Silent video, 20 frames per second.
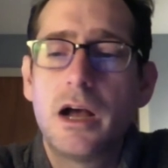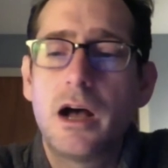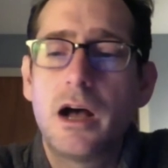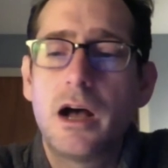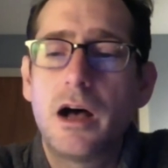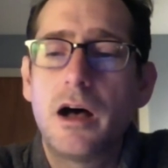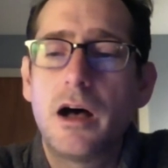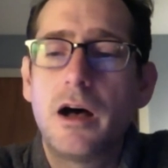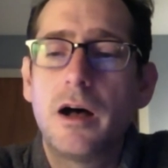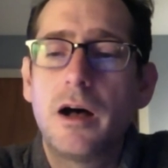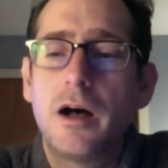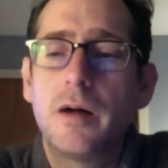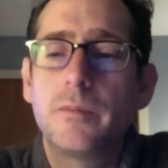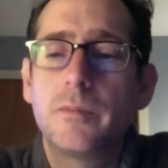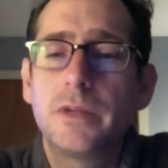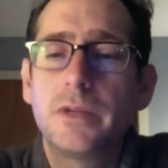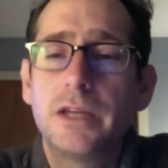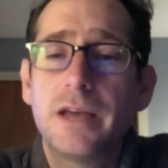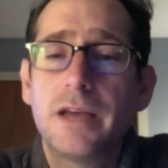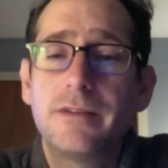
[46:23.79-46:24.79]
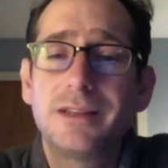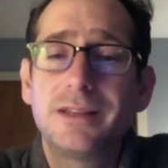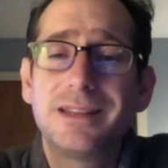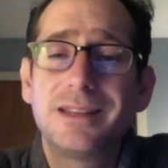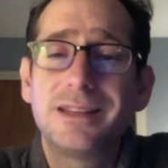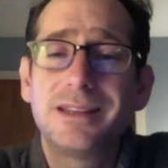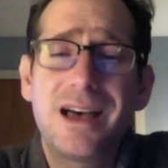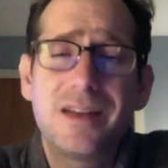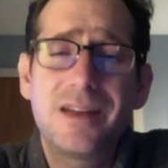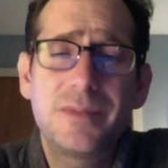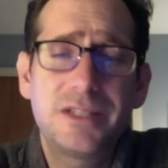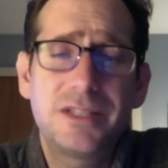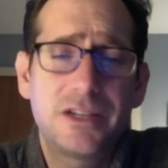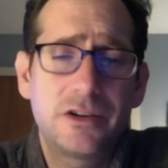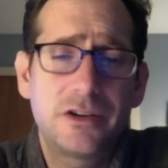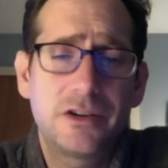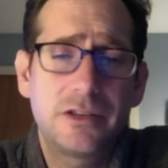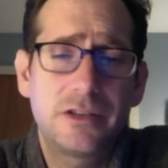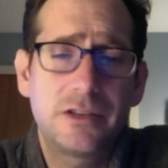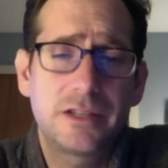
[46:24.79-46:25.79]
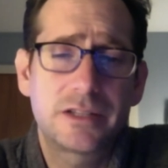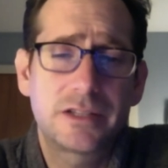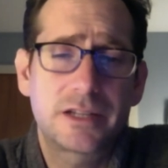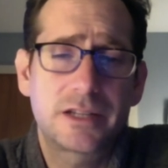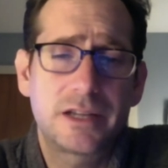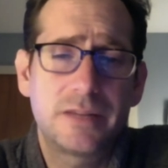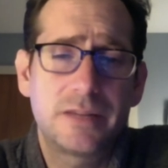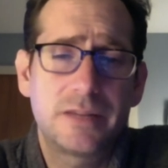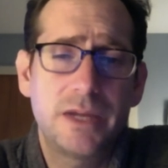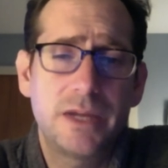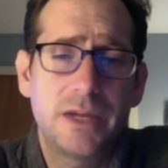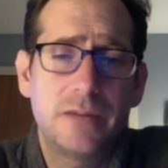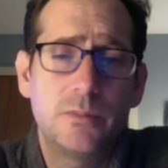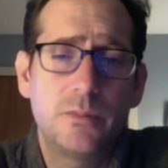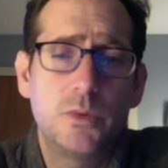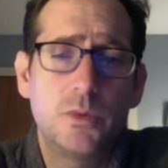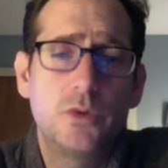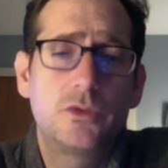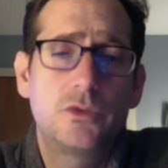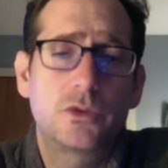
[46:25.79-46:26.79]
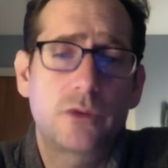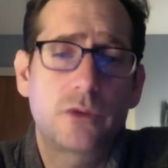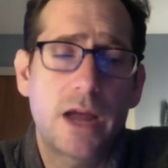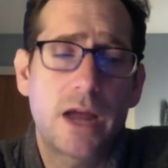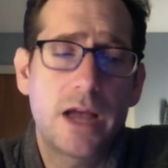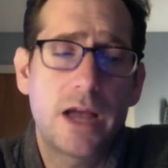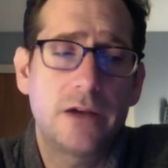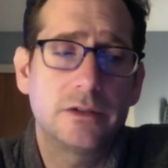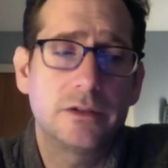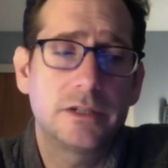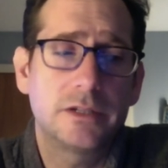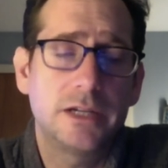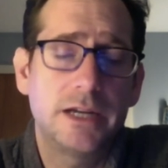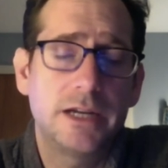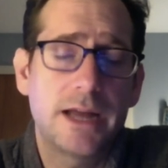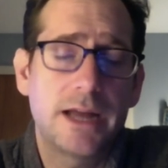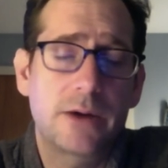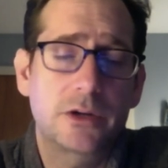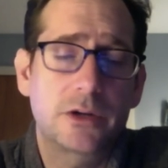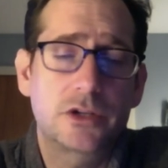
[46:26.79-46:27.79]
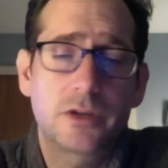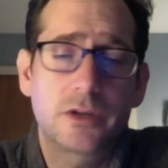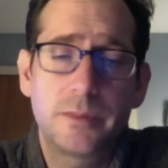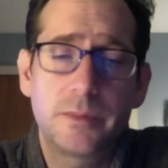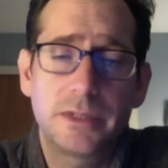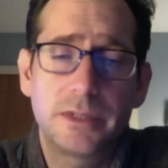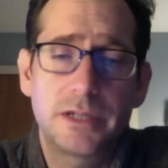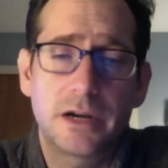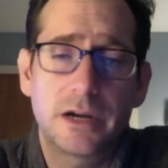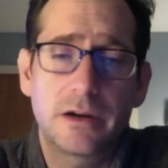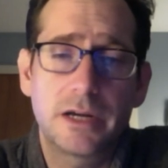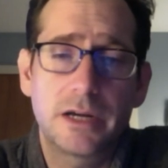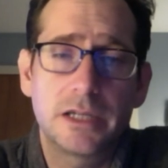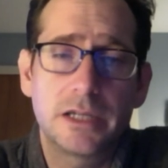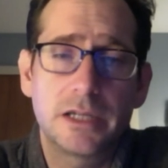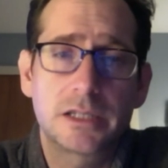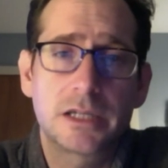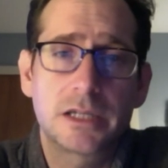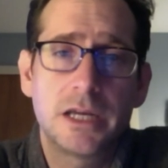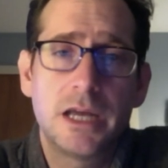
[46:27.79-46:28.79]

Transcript: um, you have a lot of material that's been moved around in our tributaries